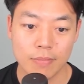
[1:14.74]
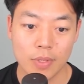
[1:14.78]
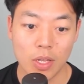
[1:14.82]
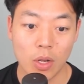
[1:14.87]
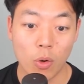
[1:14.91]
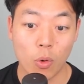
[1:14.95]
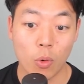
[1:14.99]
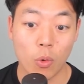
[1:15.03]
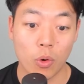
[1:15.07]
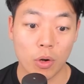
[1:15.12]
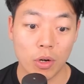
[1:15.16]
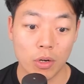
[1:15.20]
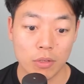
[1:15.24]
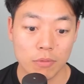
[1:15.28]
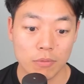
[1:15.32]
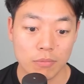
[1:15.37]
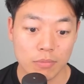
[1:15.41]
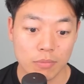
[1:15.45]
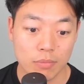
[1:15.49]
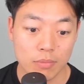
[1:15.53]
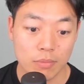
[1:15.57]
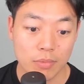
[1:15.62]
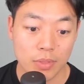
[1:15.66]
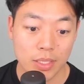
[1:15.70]
or
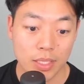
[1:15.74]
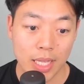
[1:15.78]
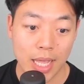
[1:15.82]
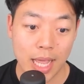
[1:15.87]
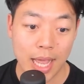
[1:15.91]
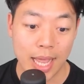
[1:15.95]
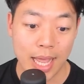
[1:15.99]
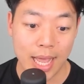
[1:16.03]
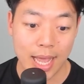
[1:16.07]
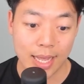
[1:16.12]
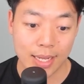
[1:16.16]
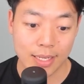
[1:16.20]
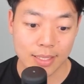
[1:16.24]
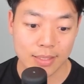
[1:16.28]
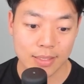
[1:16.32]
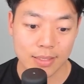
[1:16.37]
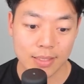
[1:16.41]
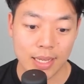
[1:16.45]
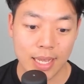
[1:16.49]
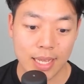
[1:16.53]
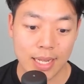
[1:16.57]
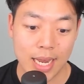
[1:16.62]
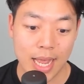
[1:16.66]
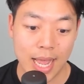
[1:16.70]
kx
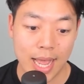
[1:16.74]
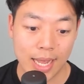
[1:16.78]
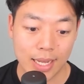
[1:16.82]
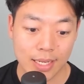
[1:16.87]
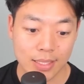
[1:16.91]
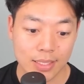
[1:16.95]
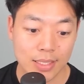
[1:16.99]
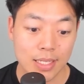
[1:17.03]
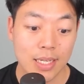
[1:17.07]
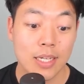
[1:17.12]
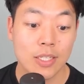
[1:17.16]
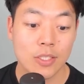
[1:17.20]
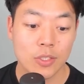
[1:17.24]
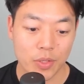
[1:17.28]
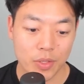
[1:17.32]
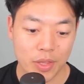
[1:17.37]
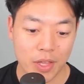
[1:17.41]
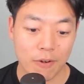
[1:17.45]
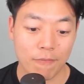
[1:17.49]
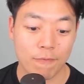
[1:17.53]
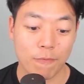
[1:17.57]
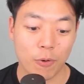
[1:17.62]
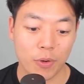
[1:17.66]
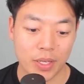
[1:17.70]
and x. So
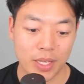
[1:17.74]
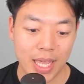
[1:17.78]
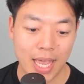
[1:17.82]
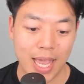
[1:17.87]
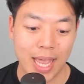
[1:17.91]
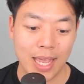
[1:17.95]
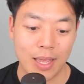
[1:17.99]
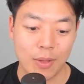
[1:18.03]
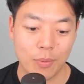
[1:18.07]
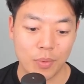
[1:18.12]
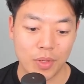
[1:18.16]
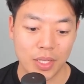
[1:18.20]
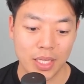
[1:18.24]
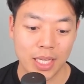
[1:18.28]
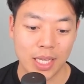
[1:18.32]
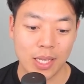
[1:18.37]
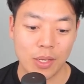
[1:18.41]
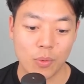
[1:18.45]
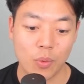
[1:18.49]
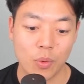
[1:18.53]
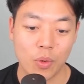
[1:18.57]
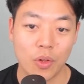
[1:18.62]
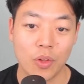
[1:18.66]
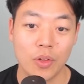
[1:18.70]
therefore, k will
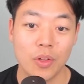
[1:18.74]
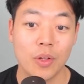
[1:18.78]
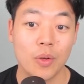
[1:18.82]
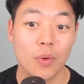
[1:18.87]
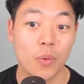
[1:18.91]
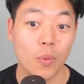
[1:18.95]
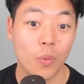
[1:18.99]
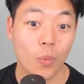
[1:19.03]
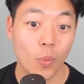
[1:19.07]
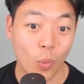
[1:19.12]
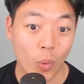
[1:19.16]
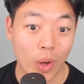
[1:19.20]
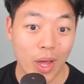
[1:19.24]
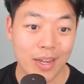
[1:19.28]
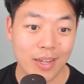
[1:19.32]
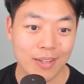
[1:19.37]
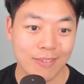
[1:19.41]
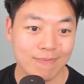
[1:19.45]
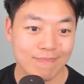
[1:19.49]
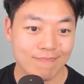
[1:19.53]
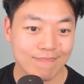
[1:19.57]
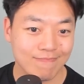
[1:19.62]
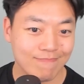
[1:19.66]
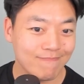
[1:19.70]
equal 1,
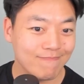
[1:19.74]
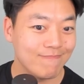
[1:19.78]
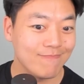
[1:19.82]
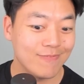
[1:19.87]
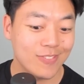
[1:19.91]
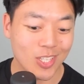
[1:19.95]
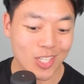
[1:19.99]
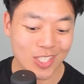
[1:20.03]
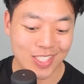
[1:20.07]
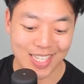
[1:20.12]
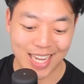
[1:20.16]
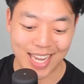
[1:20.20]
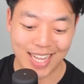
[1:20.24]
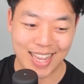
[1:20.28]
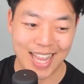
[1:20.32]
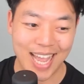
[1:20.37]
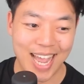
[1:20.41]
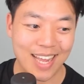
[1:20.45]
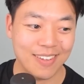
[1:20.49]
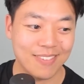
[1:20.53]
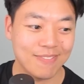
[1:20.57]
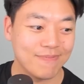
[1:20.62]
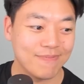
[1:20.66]
just like that.